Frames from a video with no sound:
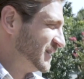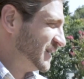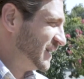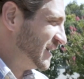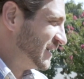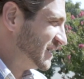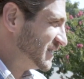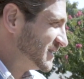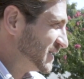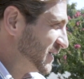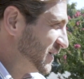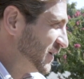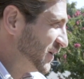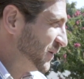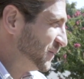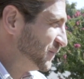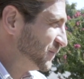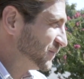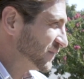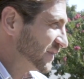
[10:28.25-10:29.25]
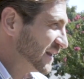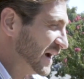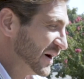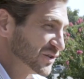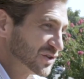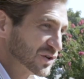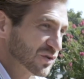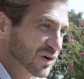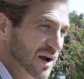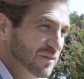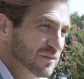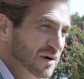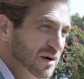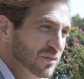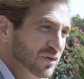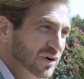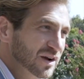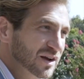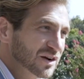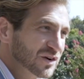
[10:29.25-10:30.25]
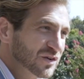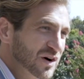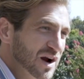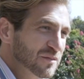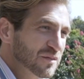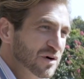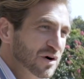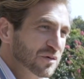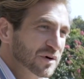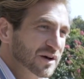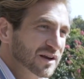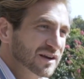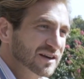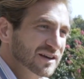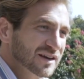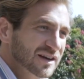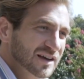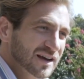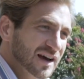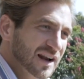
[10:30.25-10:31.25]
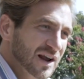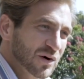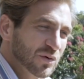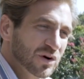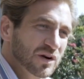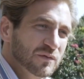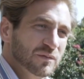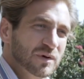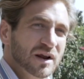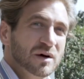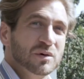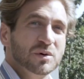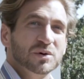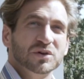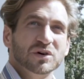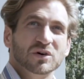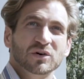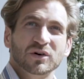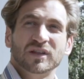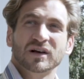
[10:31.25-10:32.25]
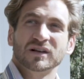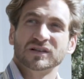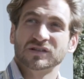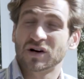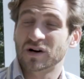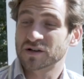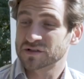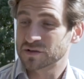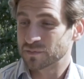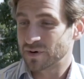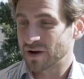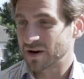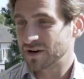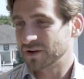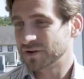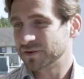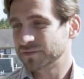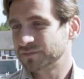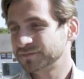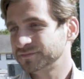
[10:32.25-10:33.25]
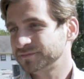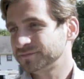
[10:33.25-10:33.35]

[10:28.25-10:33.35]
And so that was a great memory, great moment, and I wouldn't have been able to do it without this awesome patio.